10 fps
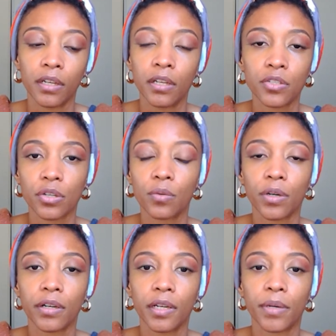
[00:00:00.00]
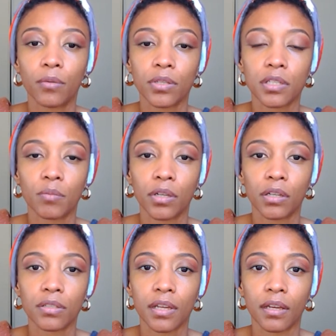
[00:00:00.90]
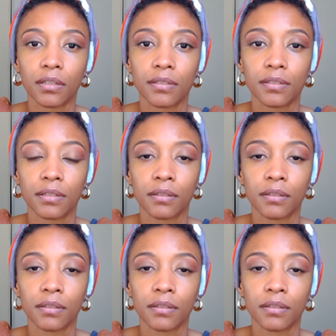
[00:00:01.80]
So don't worry about what someone else has,